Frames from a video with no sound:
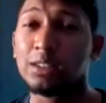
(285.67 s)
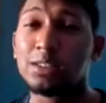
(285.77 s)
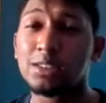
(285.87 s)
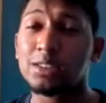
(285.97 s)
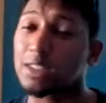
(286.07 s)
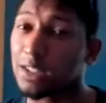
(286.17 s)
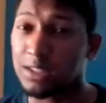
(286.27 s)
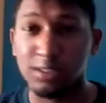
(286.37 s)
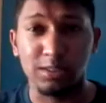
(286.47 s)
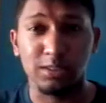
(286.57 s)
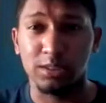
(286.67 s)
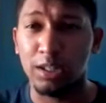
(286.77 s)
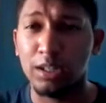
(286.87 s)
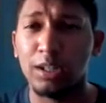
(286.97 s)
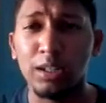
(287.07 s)
This is
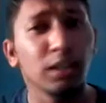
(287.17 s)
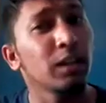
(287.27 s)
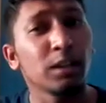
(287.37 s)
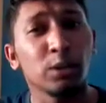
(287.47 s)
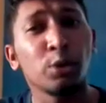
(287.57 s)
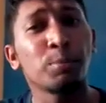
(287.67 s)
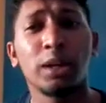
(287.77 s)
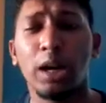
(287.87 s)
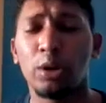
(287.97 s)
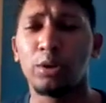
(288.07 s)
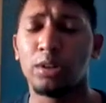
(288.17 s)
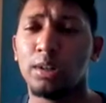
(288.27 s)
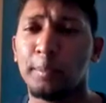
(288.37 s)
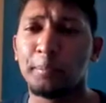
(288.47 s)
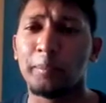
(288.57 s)
generally could be guy or girl